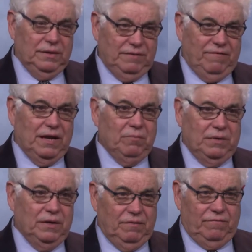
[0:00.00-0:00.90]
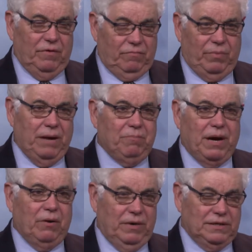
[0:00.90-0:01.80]
uh, development of, of brain
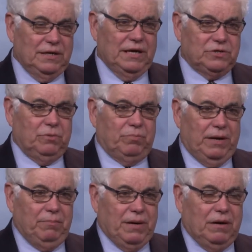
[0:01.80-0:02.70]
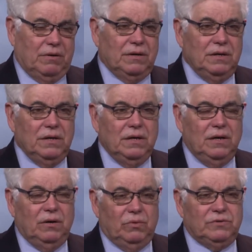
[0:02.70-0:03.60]
power, intellectual brain power,
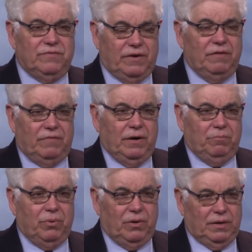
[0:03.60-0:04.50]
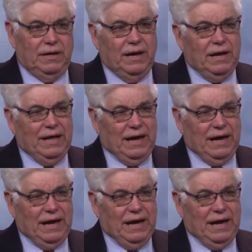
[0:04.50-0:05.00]
was very very important.